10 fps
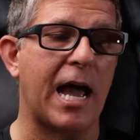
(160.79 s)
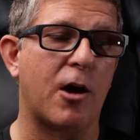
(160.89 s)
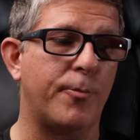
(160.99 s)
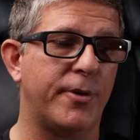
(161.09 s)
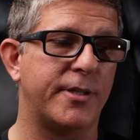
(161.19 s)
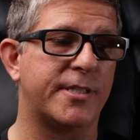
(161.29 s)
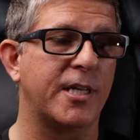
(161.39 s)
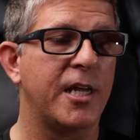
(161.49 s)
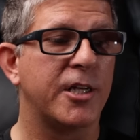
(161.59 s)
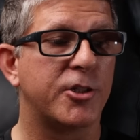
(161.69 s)
outputs
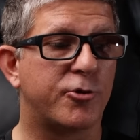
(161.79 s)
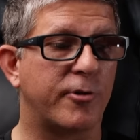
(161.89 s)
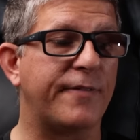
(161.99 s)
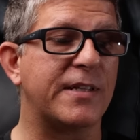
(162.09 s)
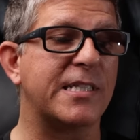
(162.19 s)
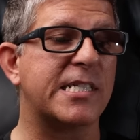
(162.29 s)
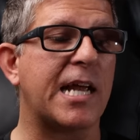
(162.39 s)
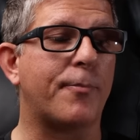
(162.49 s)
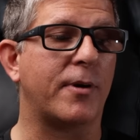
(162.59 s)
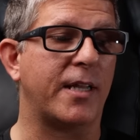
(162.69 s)
driven
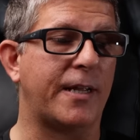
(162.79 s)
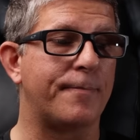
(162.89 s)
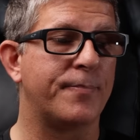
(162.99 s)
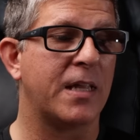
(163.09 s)
separately.